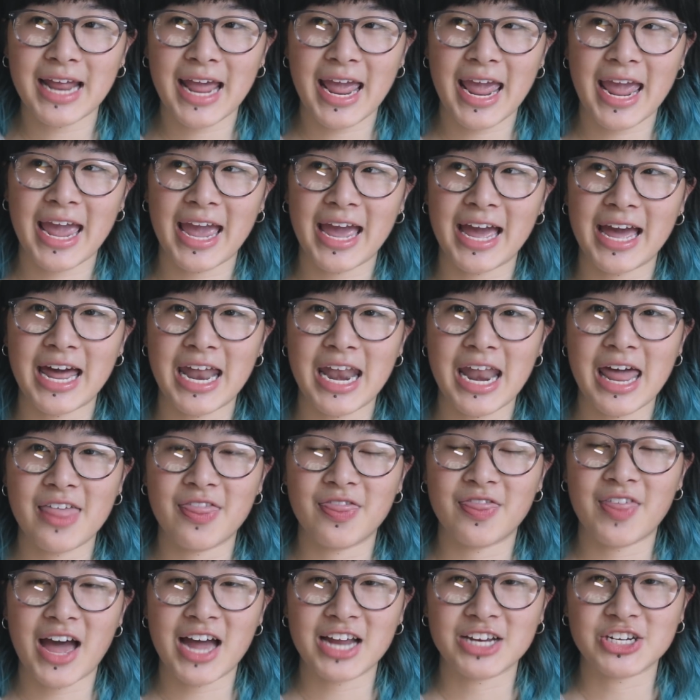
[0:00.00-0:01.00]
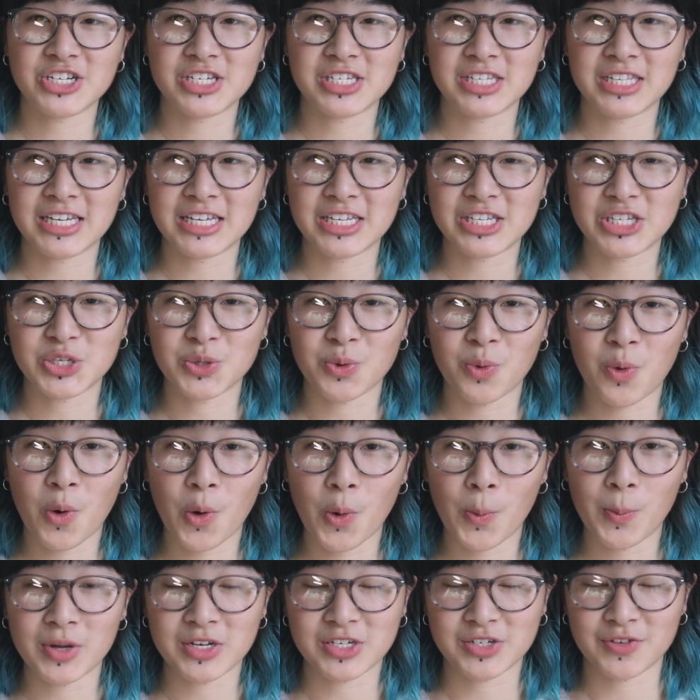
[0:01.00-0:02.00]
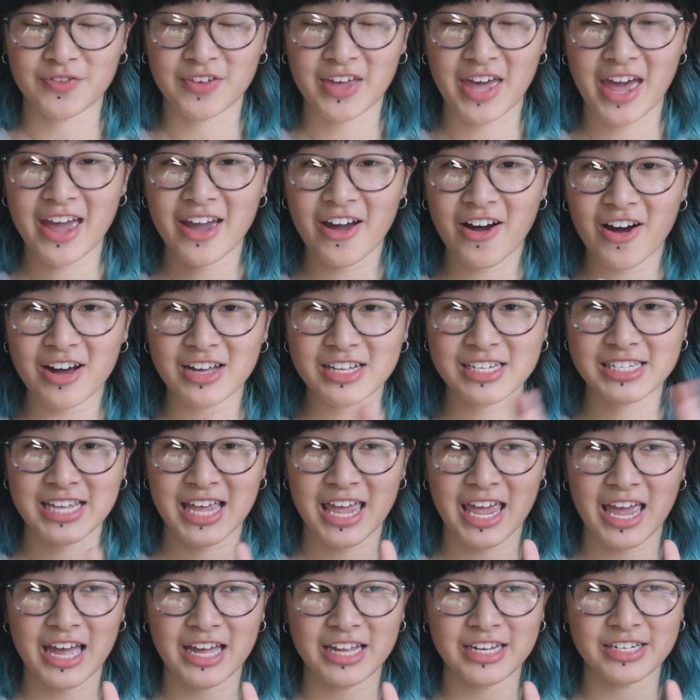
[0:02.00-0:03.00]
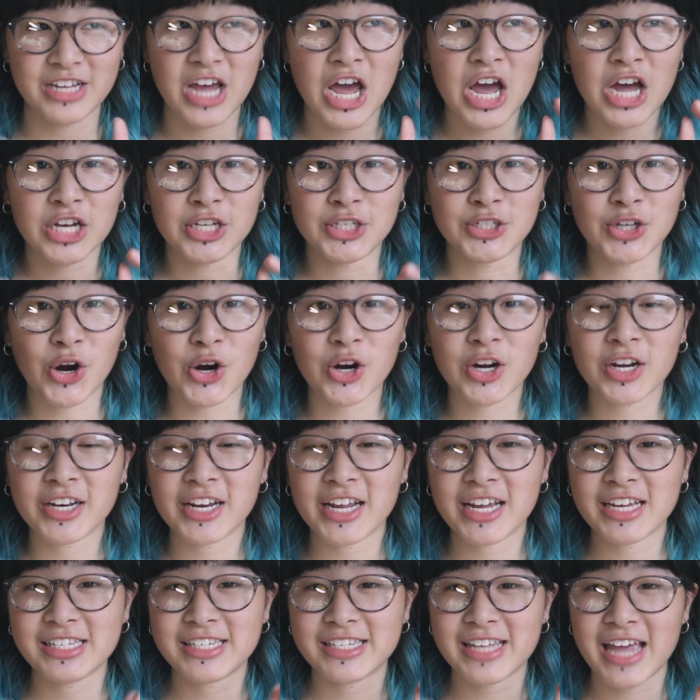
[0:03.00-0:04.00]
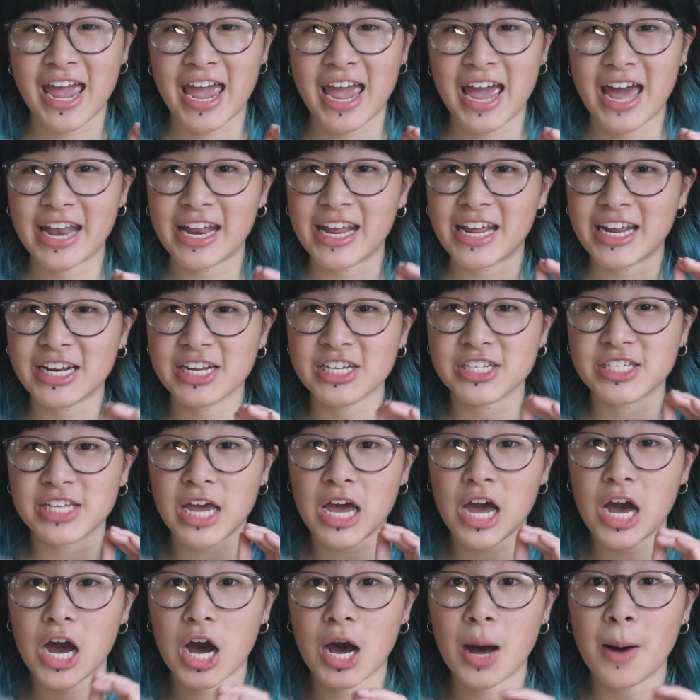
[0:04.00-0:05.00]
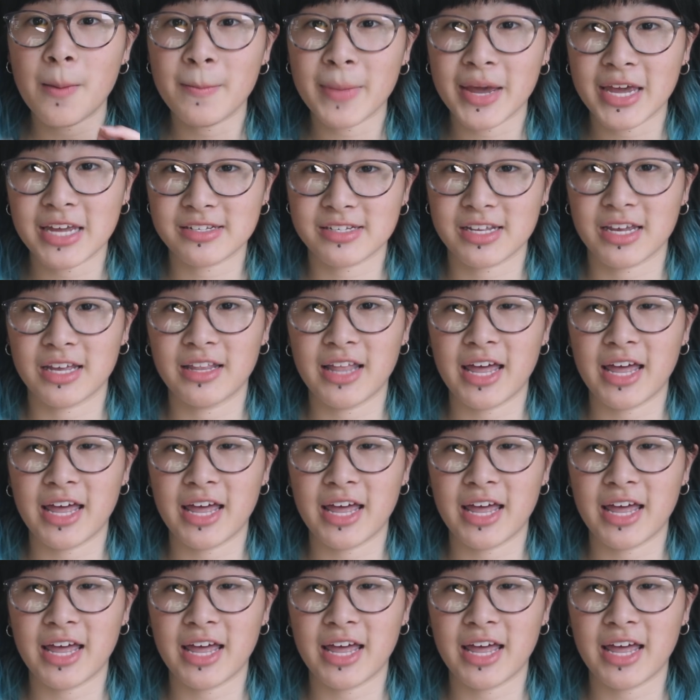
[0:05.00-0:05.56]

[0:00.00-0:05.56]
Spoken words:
and that just leads to a whole bunch of chaos and darkness, and it is amazing.